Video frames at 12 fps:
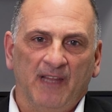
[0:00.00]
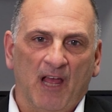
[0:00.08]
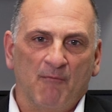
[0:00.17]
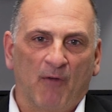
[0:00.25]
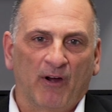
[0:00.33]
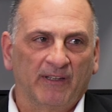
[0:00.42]

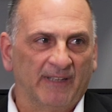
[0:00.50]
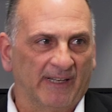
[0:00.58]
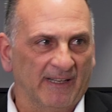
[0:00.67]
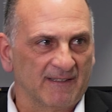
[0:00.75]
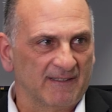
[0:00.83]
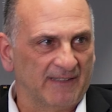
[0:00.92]
a market that
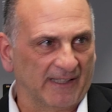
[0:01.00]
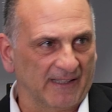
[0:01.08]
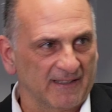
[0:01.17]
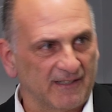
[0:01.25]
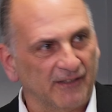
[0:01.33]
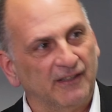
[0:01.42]
is that
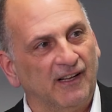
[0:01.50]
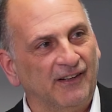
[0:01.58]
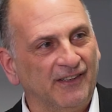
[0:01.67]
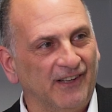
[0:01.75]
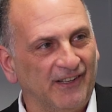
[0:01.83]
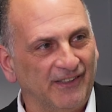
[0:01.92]
is on a,
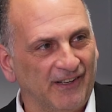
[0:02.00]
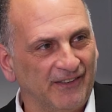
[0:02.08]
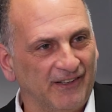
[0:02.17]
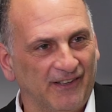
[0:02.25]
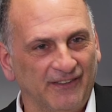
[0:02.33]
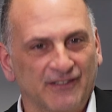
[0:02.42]
on,
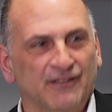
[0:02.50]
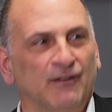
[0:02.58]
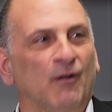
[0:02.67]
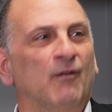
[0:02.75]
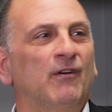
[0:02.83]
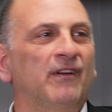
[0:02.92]
on, on a
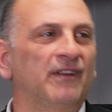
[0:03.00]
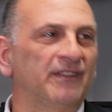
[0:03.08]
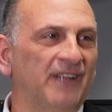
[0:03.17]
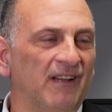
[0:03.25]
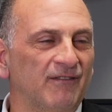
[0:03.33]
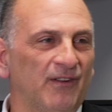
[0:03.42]
slow uh,
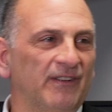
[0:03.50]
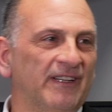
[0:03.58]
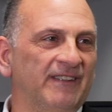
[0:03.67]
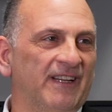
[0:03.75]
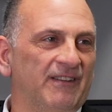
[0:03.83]
downfall, and